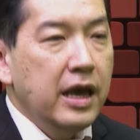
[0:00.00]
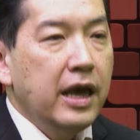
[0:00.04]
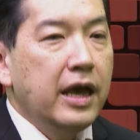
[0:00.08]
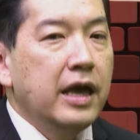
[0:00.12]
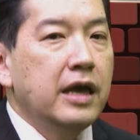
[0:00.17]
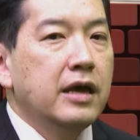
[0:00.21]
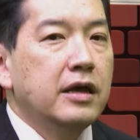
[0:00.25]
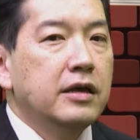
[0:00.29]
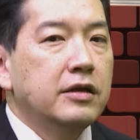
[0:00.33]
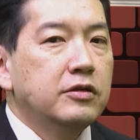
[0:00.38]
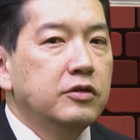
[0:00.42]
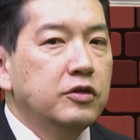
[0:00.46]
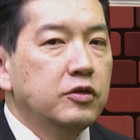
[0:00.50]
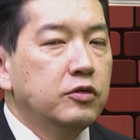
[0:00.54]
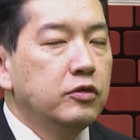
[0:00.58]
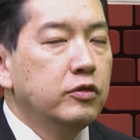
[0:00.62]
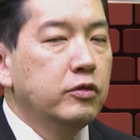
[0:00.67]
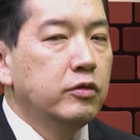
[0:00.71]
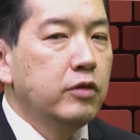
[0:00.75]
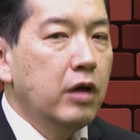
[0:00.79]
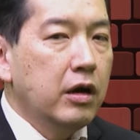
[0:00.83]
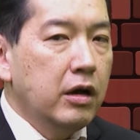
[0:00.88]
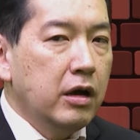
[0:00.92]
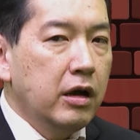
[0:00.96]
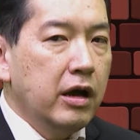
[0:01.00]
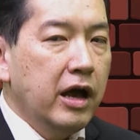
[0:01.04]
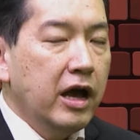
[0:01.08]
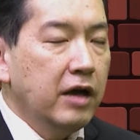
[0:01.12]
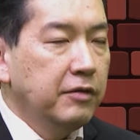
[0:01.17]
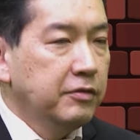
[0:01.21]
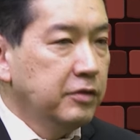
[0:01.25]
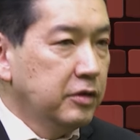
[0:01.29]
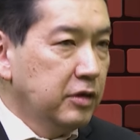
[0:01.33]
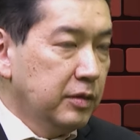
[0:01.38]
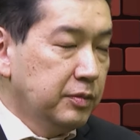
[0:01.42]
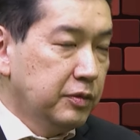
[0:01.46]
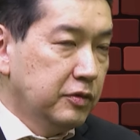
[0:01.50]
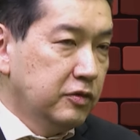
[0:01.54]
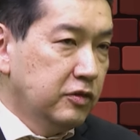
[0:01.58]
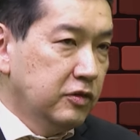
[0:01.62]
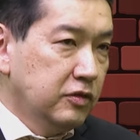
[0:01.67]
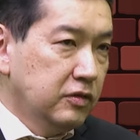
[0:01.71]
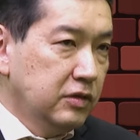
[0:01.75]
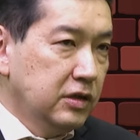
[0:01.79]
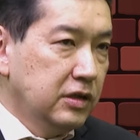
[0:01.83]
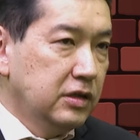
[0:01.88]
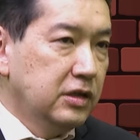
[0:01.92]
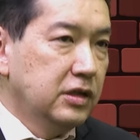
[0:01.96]
and you have an
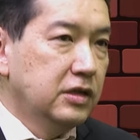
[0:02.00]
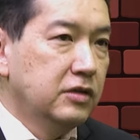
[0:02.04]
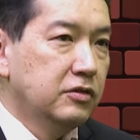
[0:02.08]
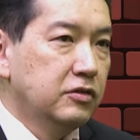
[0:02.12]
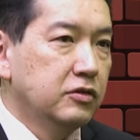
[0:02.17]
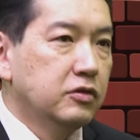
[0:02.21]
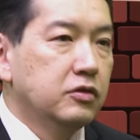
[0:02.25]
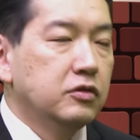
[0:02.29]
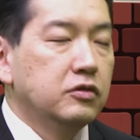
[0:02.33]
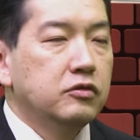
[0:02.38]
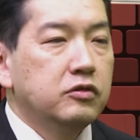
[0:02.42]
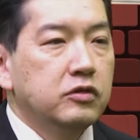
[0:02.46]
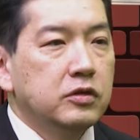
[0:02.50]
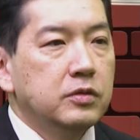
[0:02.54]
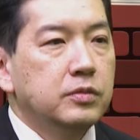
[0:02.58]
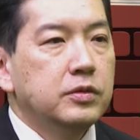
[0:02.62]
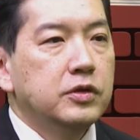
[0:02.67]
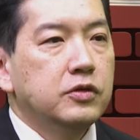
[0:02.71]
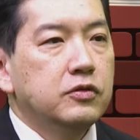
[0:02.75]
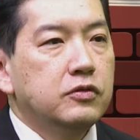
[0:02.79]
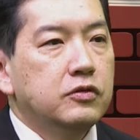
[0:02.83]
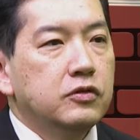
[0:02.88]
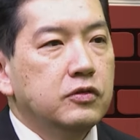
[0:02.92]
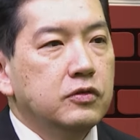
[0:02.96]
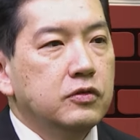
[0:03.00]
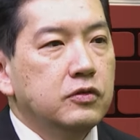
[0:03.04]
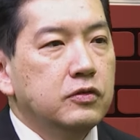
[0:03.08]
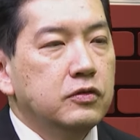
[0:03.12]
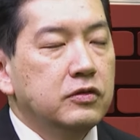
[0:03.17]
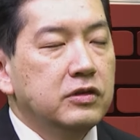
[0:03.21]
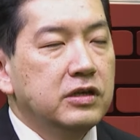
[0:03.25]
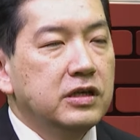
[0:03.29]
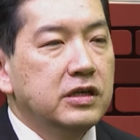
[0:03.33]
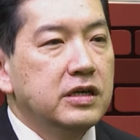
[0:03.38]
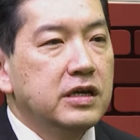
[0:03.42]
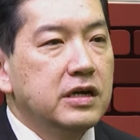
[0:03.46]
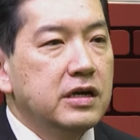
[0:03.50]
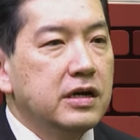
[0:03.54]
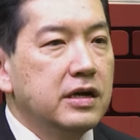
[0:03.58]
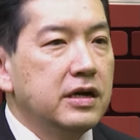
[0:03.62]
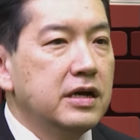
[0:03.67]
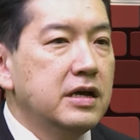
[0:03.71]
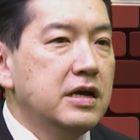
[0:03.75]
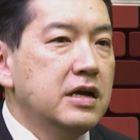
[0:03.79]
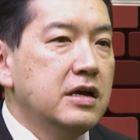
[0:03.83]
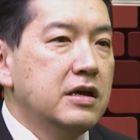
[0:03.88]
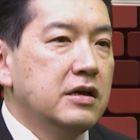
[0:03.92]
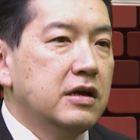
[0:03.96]
opportunity to contribute to
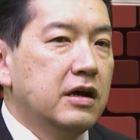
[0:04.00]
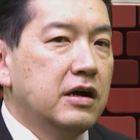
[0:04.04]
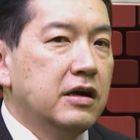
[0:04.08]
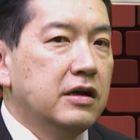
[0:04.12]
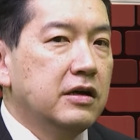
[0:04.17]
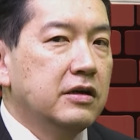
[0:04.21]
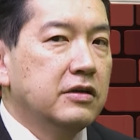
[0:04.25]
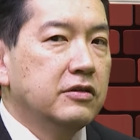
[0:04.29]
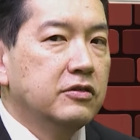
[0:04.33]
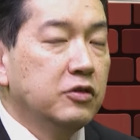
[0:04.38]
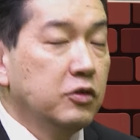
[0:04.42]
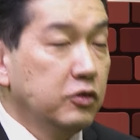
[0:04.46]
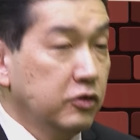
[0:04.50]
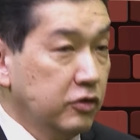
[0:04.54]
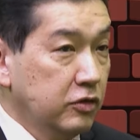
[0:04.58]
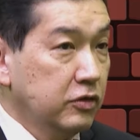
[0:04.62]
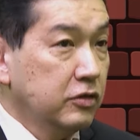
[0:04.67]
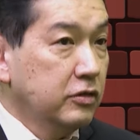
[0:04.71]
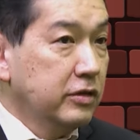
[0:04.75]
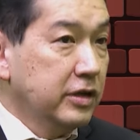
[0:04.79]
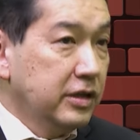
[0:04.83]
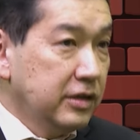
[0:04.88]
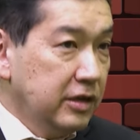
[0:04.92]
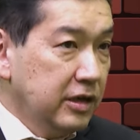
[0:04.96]
the social and